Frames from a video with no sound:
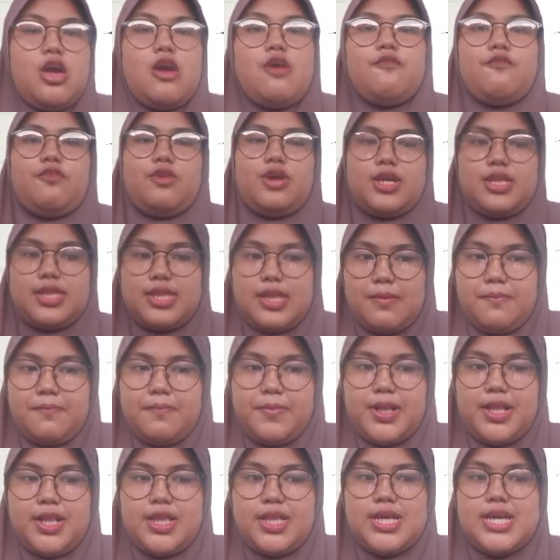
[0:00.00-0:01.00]
For
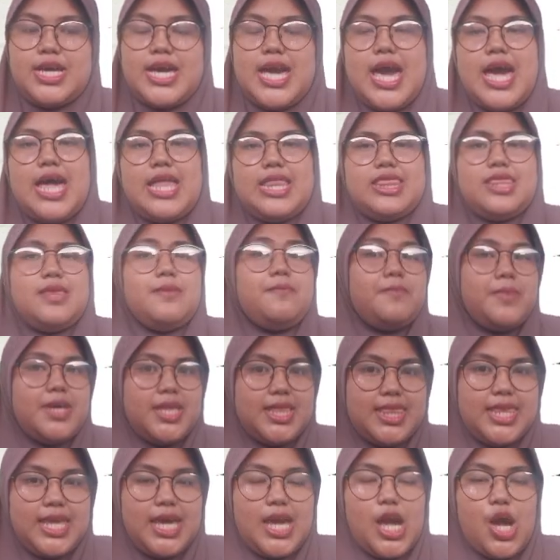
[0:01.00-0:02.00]
example, the
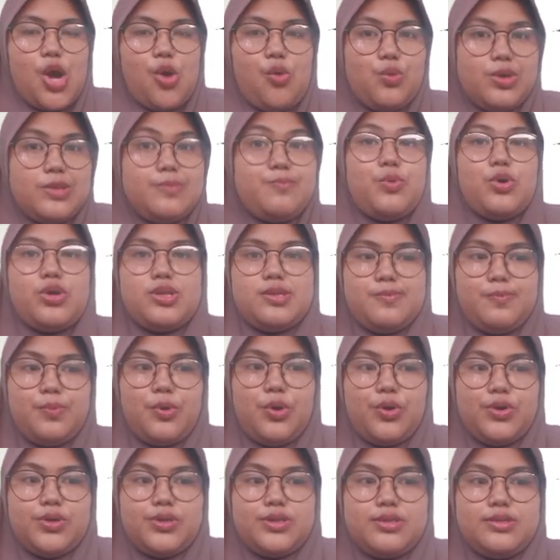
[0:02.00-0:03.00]
meeting was
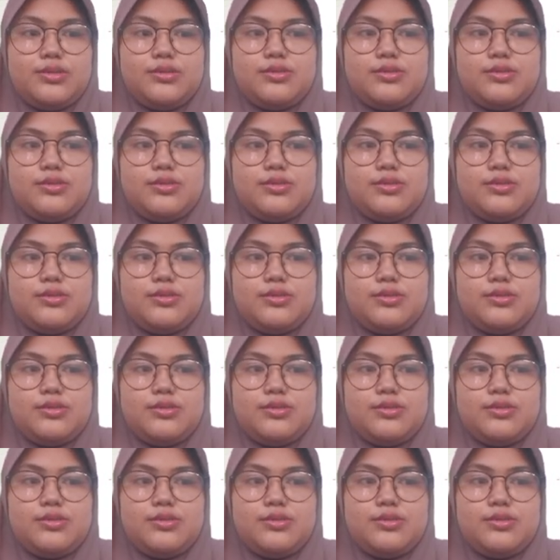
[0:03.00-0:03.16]
postponed